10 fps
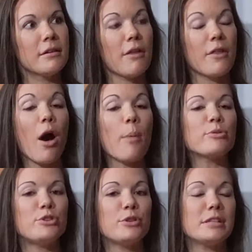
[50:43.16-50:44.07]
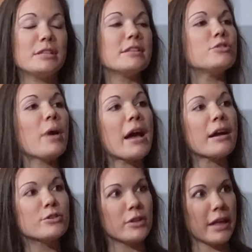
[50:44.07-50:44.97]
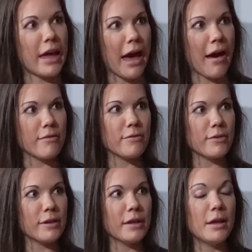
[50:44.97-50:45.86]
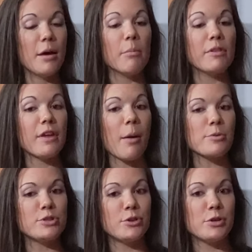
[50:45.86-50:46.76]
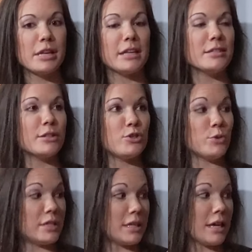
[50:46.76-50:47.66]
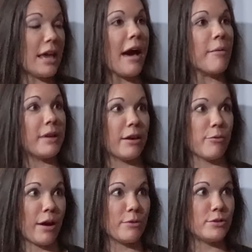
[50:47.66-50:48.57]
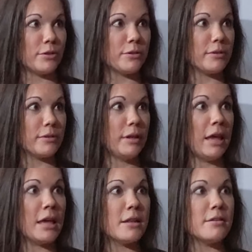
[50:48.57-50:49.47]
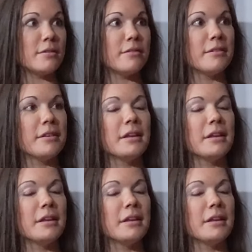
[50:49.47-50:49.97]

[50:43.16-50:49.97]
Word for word: on the opportunities that you actually have, but the opportunities that you see happening around you in